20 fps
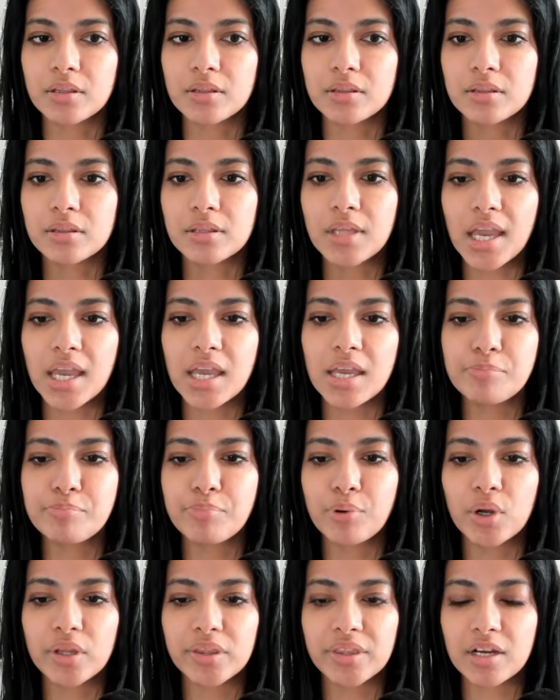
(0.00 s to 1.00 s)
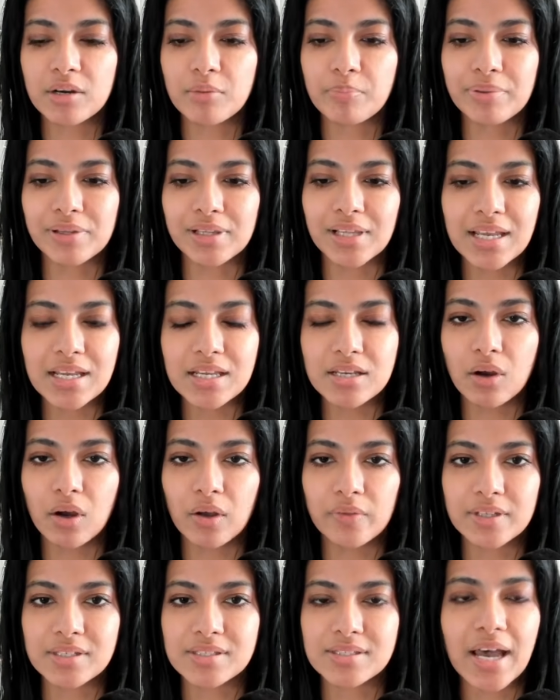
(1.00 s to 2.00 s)
they put their plate
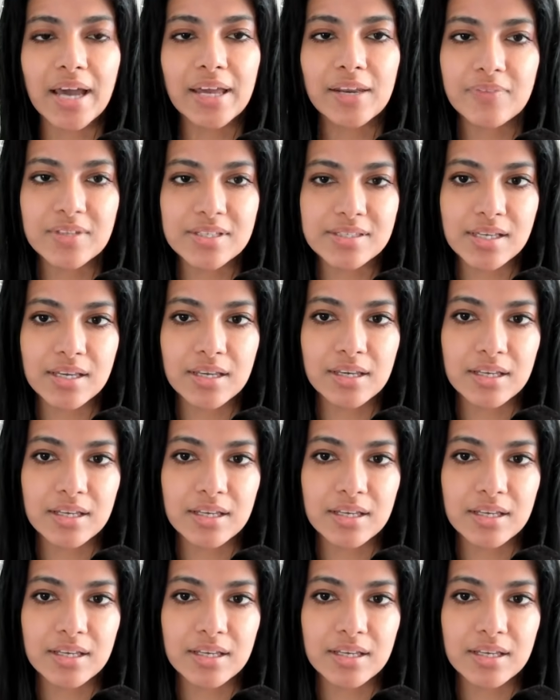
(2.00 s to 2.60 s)
on the side of the sink